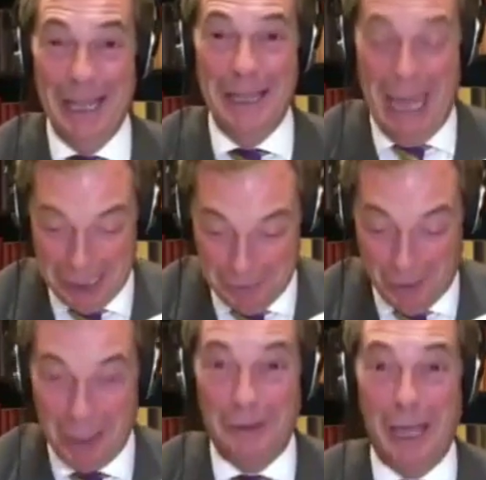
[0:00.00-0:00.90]
That's
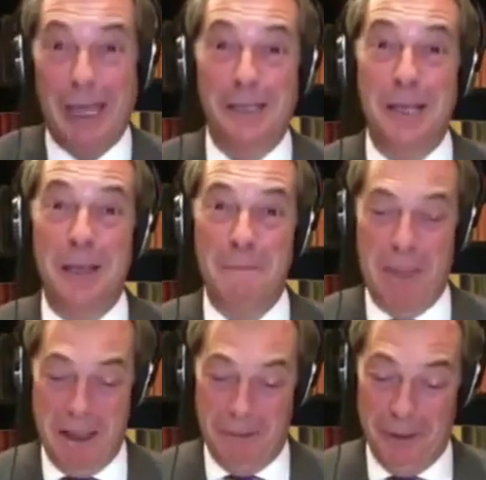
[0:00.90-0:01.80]
what he thinks
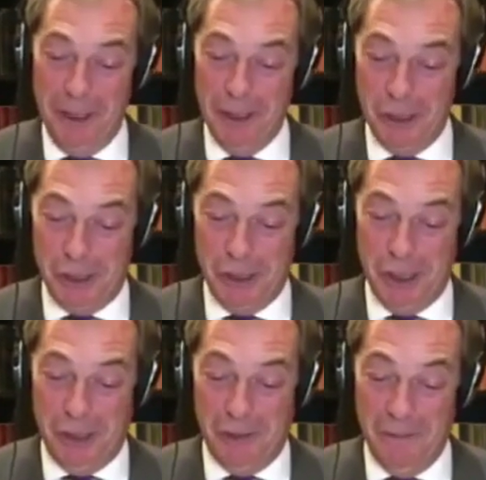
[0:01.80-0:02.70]
people should
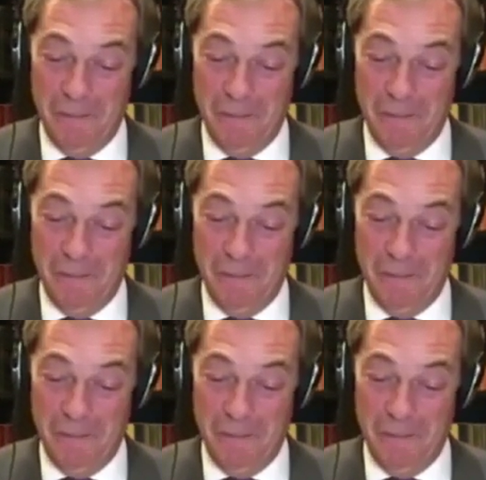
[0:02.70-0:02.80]
do.